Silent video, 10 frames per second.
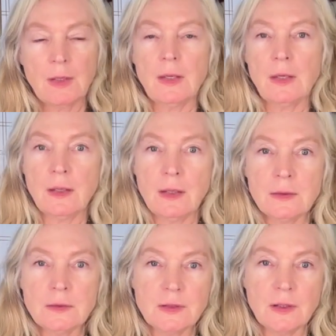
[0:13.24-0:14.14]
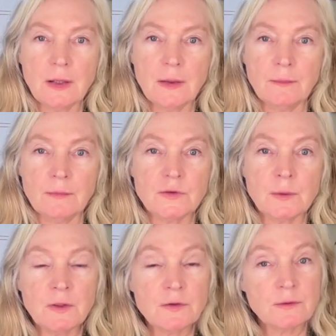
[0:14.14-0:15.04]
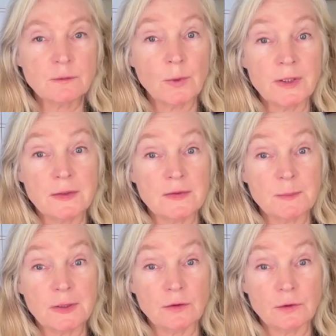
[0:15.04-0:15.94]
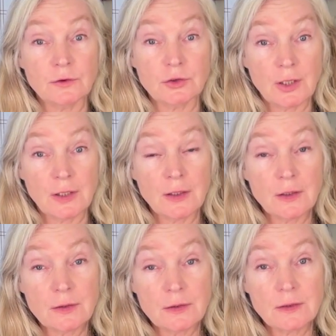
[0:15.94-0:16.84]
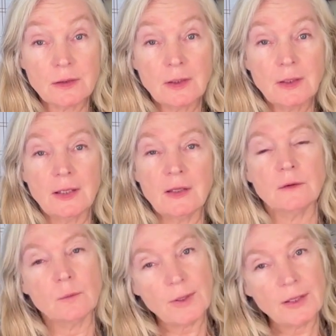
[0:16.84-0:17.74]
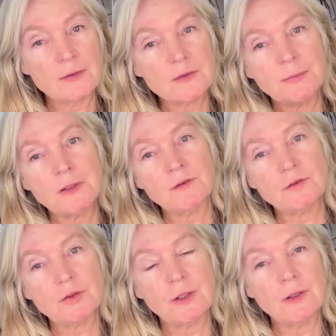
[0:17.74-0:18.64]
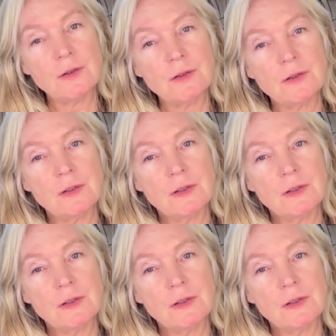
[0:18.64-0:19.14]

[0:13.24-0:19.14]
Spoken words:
And so much of what is being shared and the way it's being shared